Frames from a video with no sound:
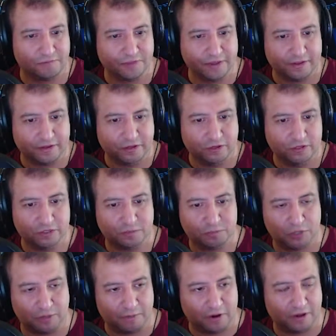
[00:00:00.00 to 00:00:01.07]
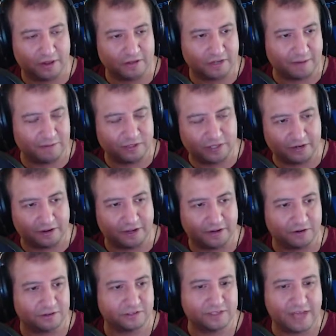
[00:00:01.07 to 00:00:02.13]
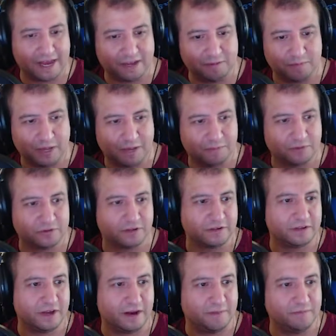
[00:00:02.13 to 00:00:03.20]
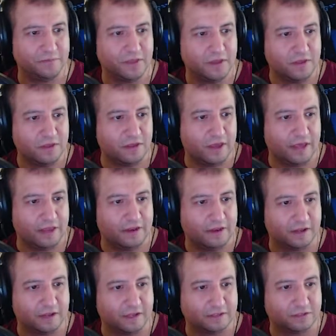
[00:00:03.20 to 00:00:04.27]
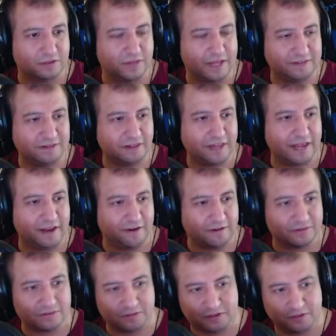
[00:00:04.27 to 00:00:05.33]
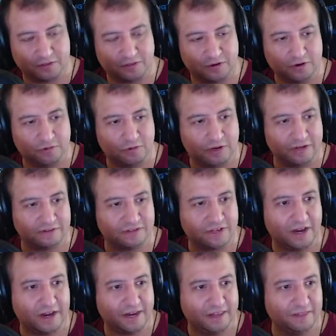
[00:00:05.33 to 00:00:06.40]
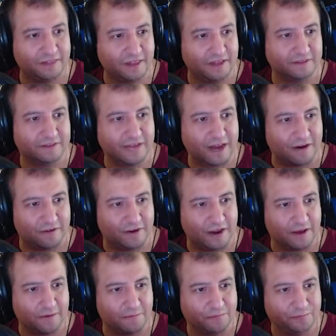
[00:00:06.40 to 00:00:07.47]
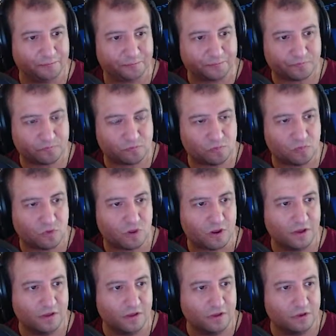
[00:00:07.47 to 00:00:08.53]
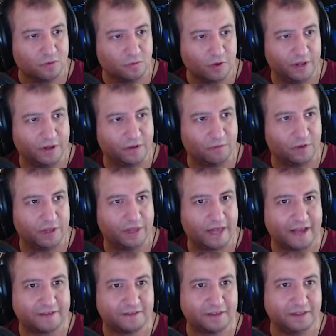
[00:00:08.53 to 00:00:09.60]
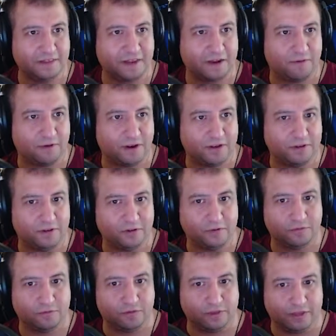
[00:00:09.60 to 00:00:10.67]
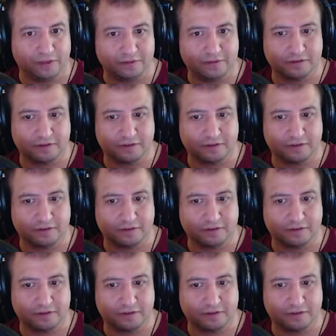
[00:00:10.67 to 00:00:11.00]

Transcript: you just put them all on top of each other like you're stacking papers on top. And so that's layers. The third one is cutting things out. Now, one last thing that I want to do for this.